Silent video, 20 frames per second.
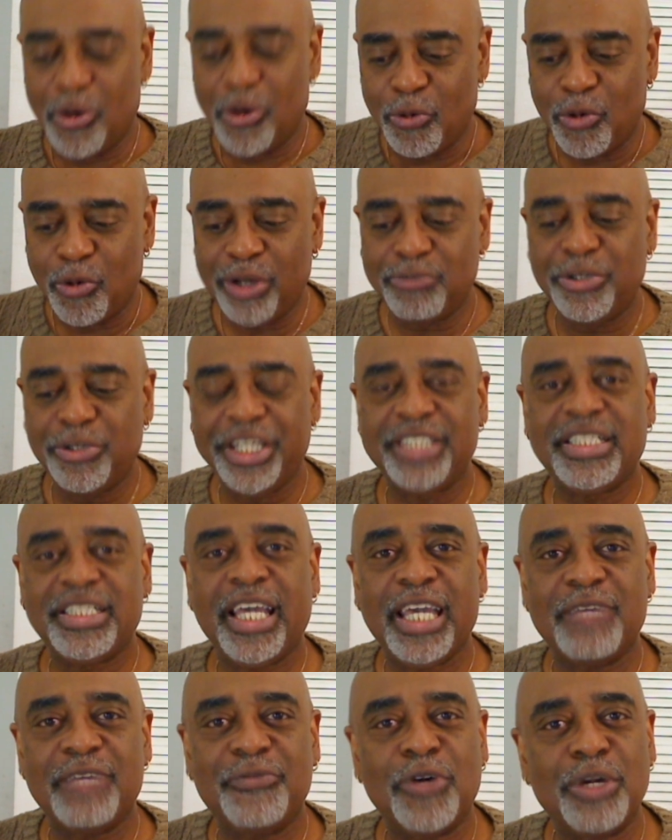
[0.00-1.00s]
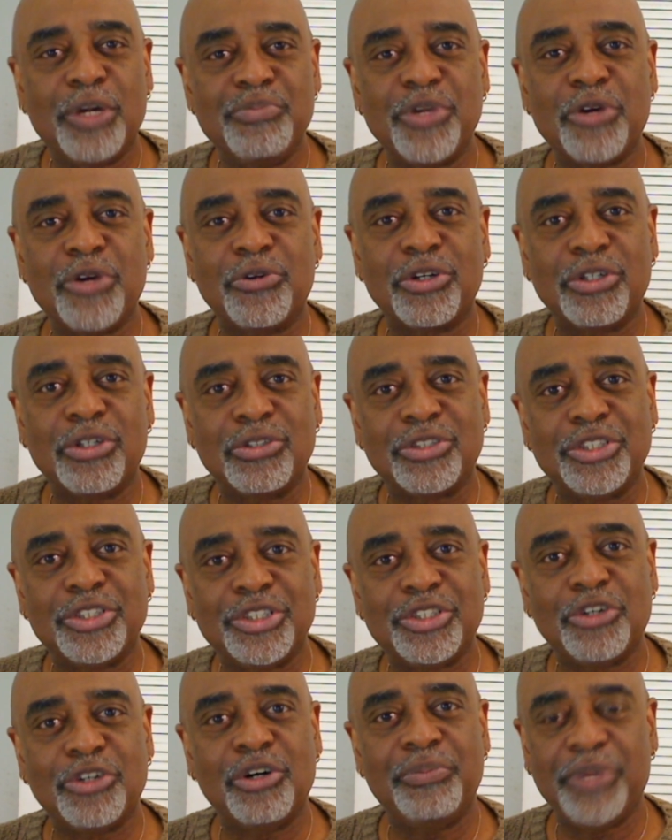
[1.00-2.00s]
What would it take for a miracle to
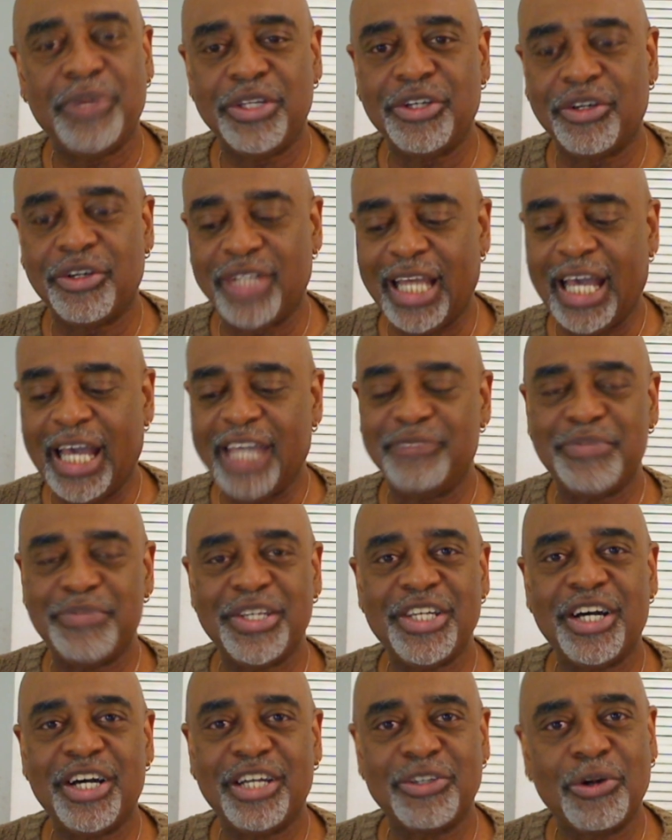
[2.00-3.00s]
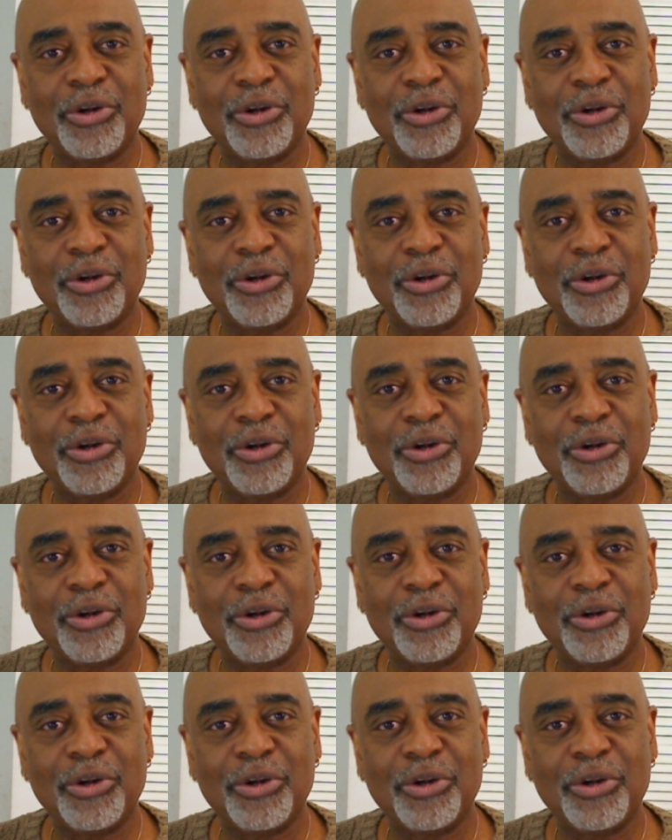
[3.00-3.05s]
show up in your life beyond